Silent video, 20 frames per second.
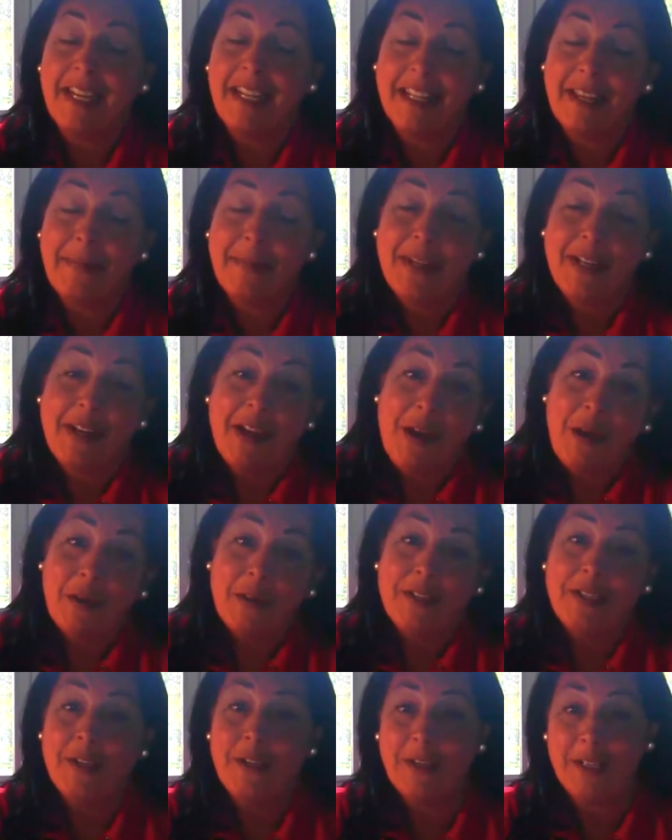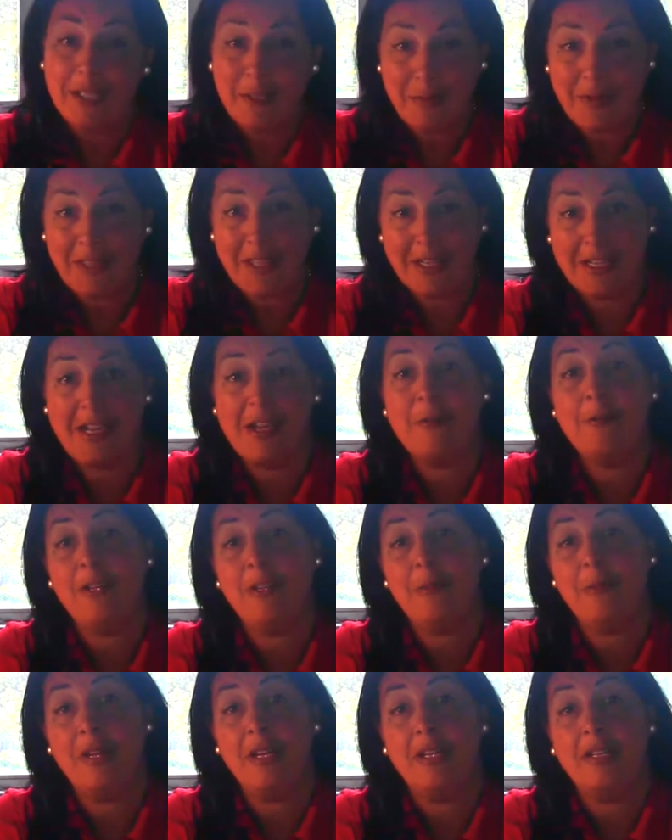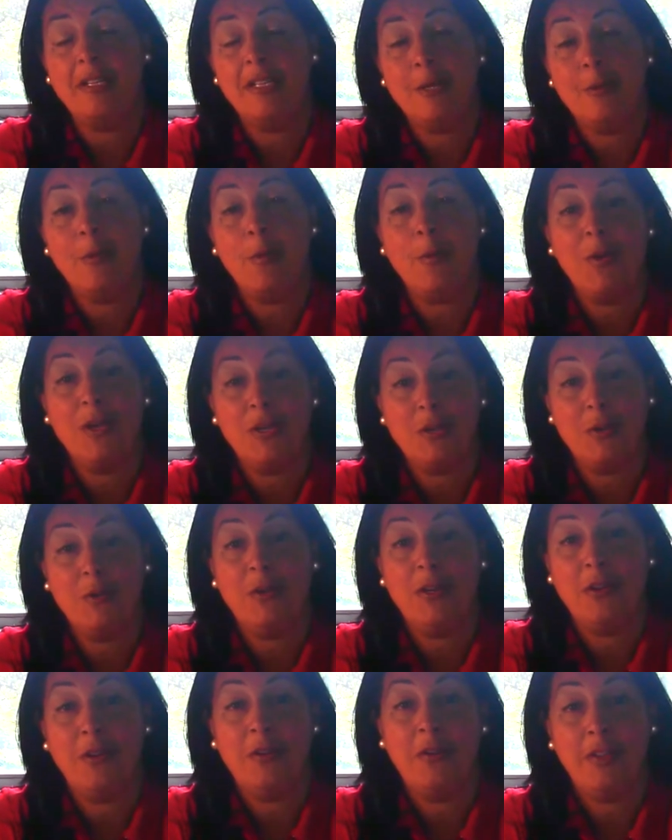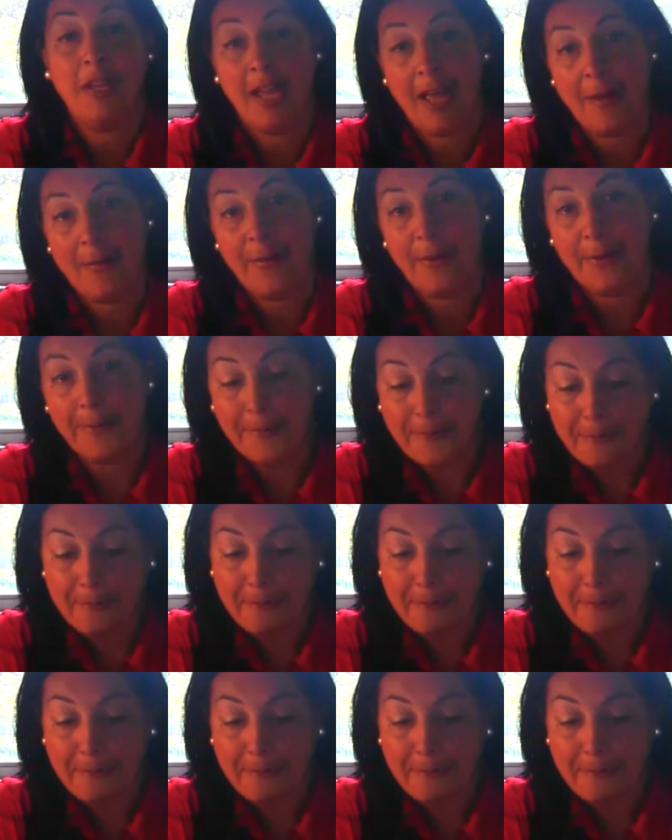and let me know so you can spend the day with me and see what we do here in the Capitol.